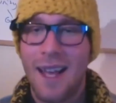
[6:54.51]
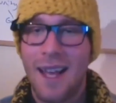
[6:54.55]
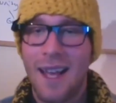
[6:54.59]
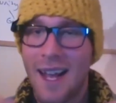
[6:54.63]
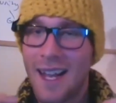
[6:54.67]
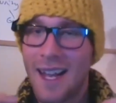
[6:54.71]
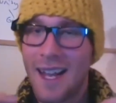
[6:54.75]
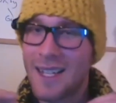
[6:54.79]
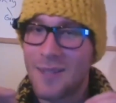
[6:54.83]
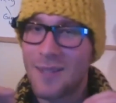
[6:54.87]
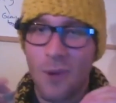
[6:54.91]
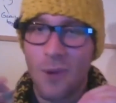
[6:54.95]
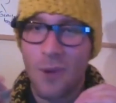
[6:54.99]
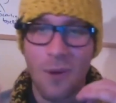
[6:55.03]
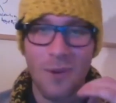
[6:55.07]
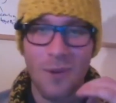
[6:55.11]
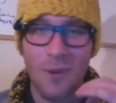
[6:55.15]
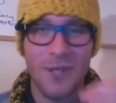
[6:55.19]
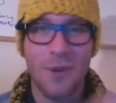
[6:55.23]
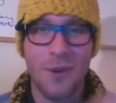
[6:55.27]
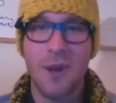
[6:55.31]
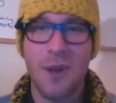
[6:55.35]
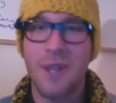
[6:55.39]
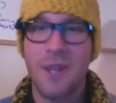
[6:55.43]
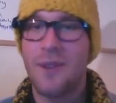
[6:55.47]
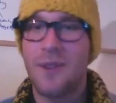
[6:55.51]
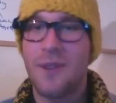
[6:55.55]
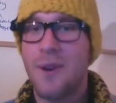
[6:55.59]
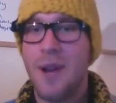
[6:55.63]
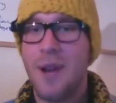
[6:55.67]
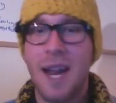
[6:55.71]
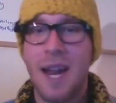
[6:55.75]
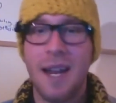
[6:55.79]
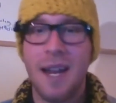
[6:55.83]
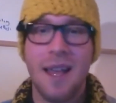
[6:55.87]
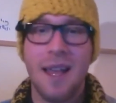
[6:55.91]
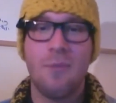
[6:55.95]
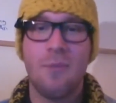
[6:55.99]
I guess what was going through your
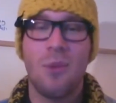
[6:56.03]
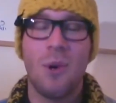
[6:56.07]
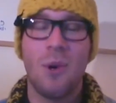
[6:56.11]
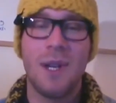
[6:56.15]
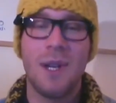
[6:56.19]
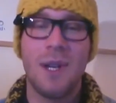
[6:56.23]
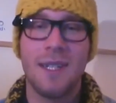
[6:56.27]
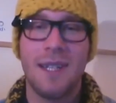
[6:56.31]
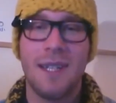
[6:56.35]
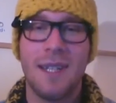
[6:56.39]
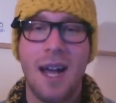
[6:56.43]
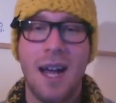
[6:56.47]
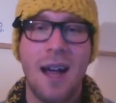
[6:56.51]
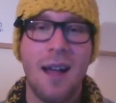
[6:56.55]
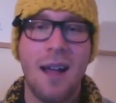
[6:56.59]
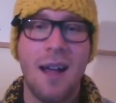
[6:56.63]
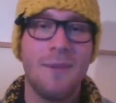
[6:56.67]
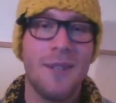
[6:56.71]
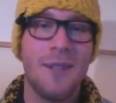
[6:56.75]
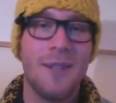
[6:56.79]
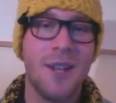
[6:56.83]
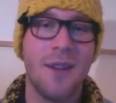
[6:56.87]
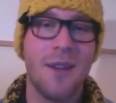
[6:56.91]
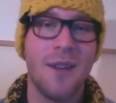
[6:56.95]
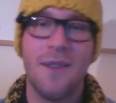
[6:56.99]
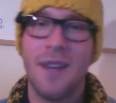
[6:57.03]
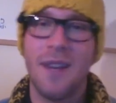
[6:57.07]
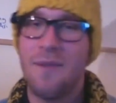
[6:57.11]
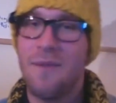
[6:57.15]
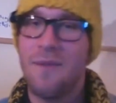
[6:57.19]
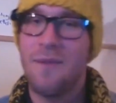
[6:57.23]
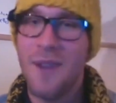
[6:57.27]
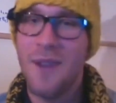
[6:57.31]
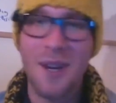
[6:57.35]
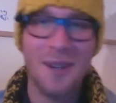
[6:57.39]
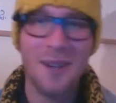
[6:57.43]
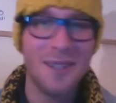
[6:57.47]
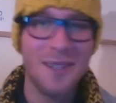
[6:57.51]
head at that point in time? Did you have any
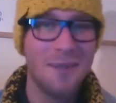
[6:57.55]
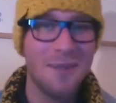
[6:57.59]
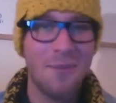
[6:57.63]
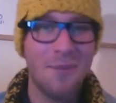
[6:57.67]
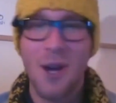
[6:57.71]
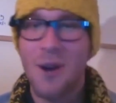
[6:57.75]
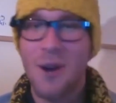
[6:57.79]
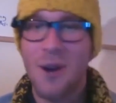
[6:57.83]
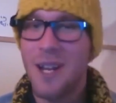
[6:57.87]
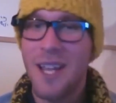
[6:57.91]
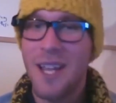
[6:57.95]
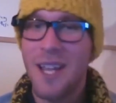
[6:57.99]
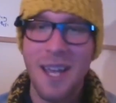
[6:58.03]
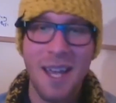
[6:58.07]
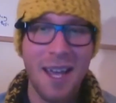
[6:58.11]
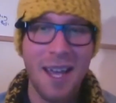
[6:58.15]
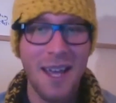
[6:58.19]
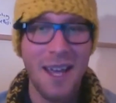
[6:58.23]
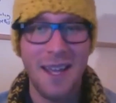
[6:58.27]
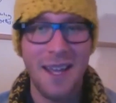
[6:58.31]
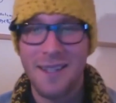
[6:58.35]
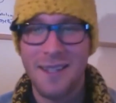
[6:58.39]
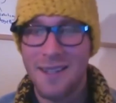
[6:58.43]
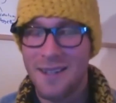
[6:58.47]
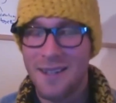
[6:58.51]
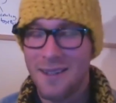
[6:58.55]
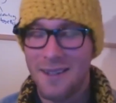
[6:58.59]
fears about it?